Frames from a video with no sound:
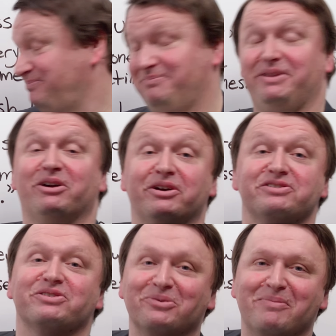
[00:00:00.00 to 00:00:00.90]
there are
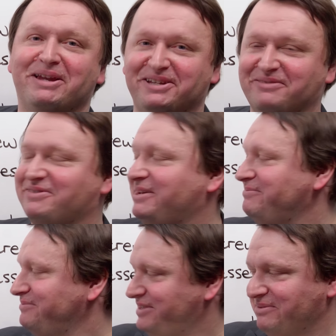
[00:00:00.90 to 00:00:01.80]
so many of
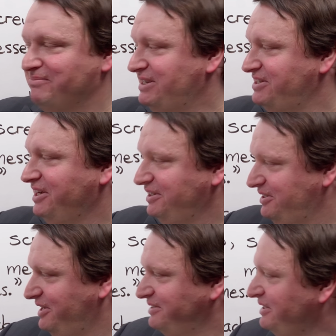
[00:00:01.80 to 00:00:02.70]
them that my tongue
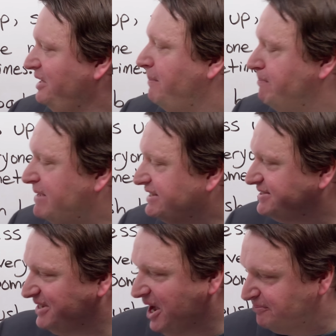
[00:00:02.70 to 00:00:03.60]
got
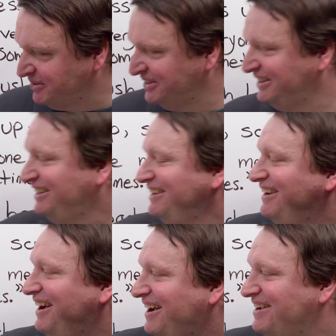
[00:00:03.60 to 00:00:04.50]
mixed up.
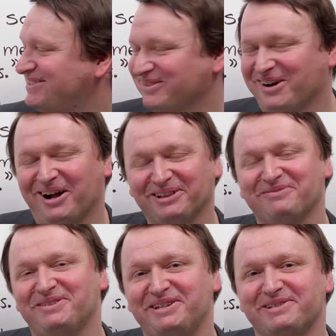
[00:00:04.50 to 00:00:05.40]
Uh, so all
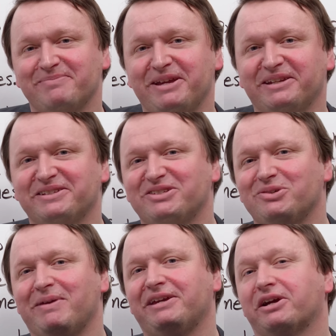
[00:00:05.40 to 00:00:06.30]
of these mean
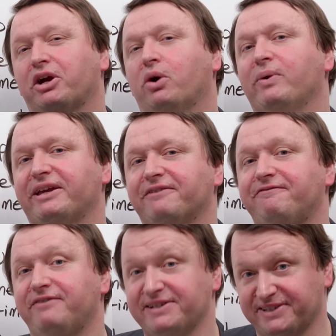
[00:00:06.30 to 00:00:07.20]
to make a quick
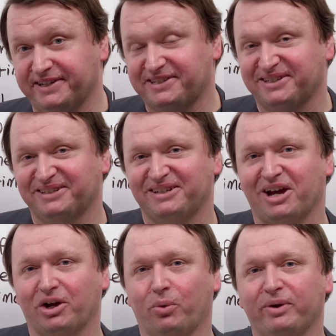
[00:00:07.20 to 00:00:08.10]
visit,
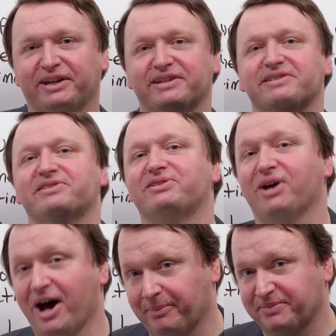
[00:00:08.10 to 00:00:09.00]
a quick
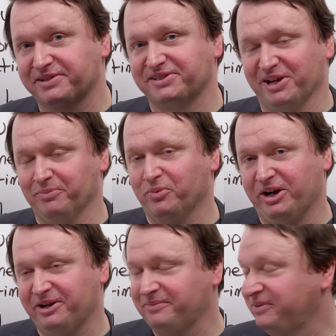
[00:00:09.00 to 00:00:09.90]
stop
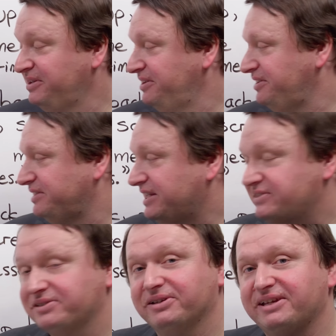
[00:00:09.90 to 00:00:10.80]
somewhere.
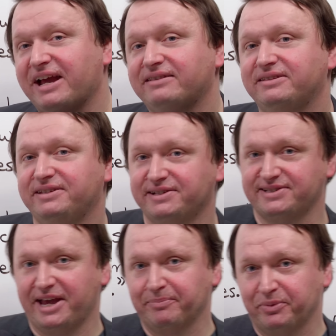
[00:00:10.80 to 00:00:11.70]
Let's look at the
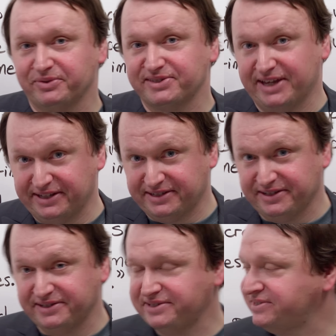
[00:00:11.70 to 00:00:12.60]
example
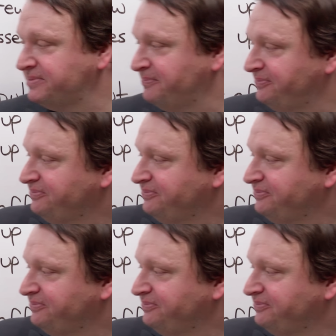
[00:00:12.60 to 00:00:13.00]
sentence.